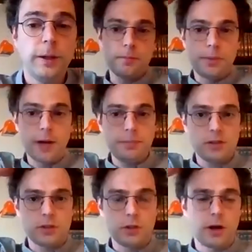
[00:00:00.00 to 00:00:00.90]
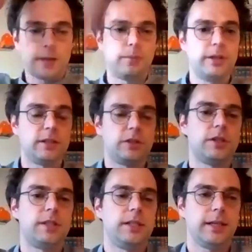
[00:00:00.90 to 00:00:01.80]
perhaps the starting point is
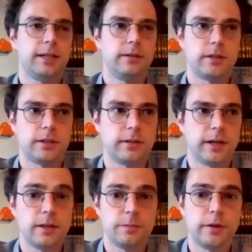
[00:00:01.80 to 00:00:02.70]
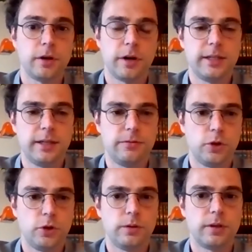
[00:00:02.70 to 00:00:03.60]
to see how the minority
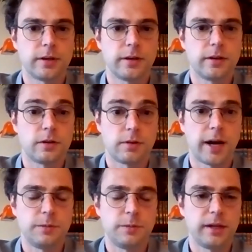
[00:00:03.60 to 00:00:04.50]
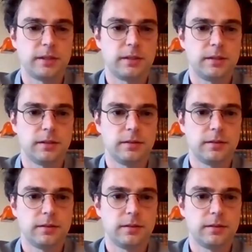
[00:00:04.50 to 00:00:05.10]
viewed the rights-based